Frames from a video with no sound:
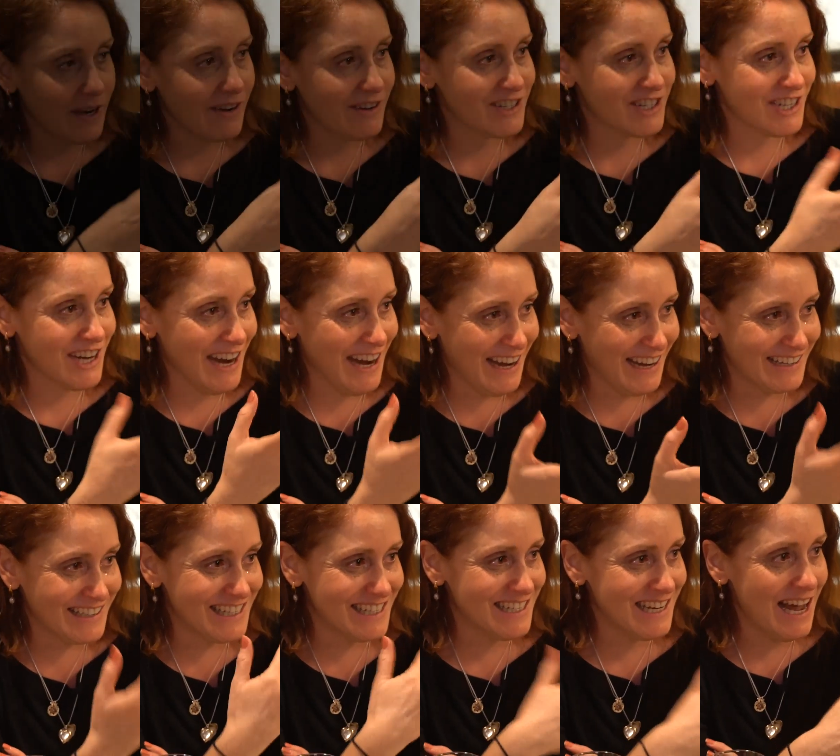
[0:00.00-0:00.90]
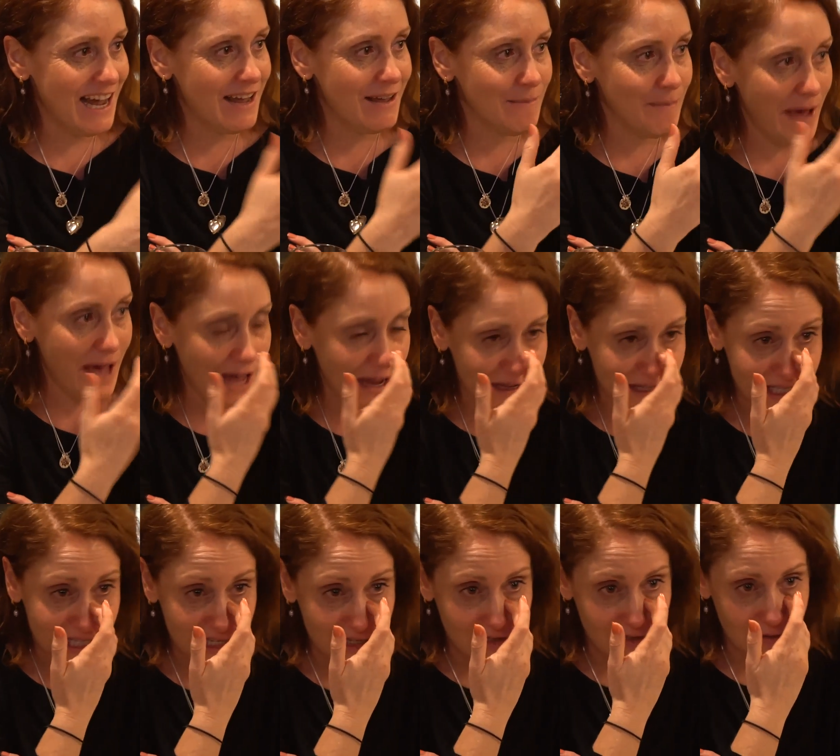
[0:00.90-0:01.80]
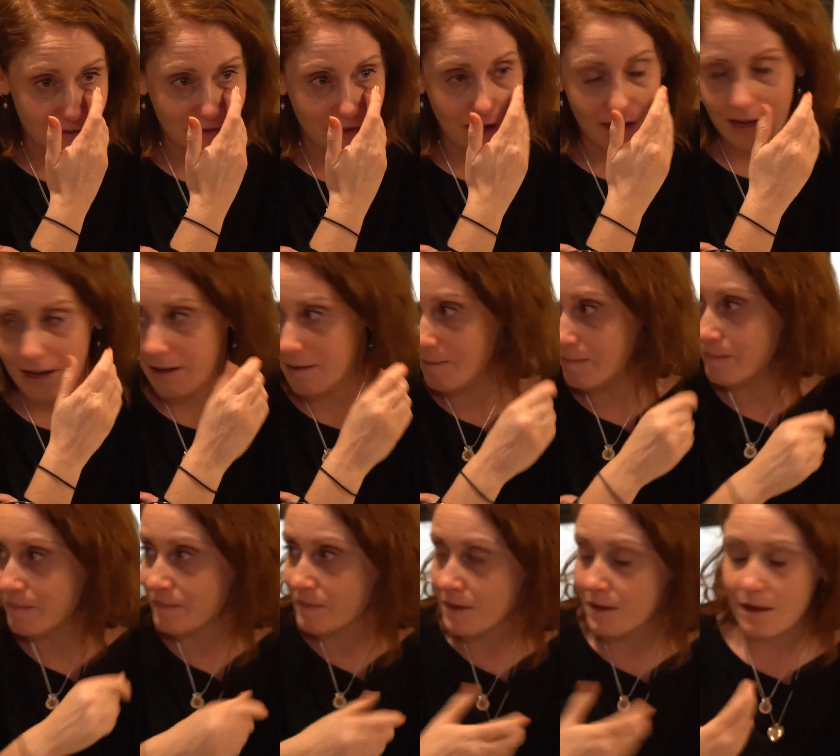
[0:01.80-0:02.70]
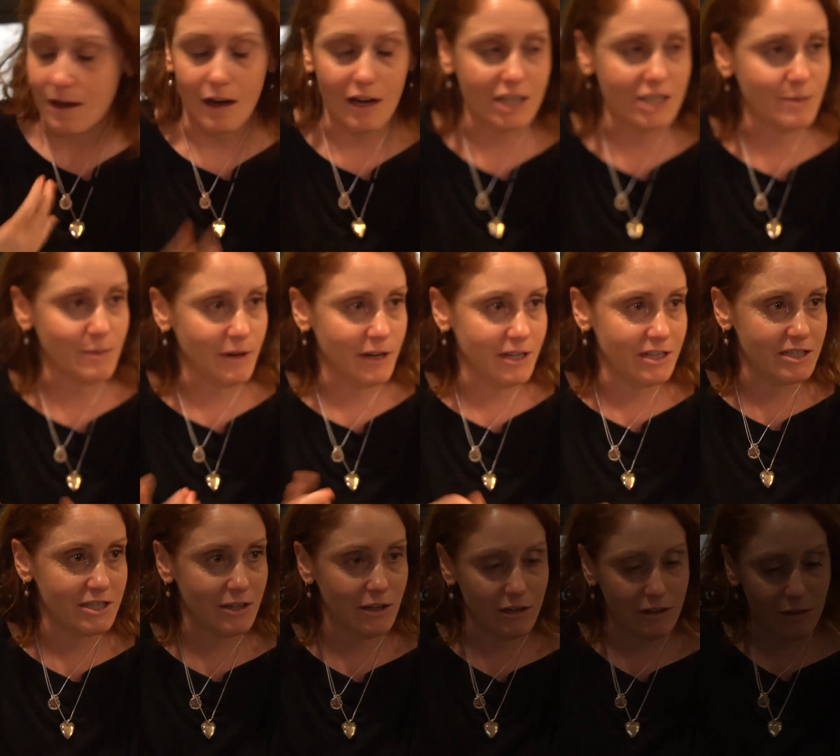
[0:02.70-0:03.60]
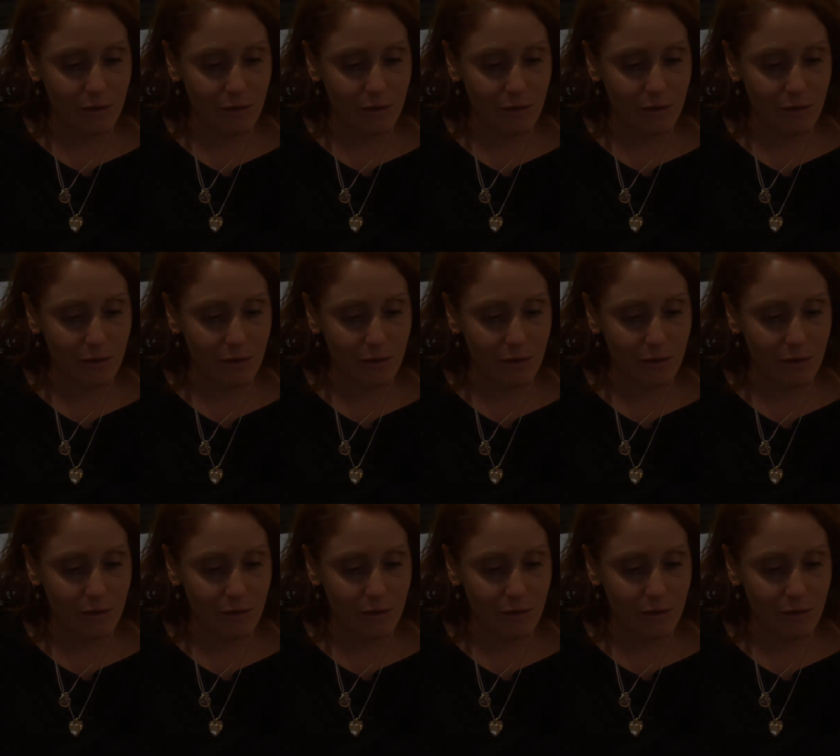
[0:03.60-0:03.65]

I was trying to tie it back to our experience during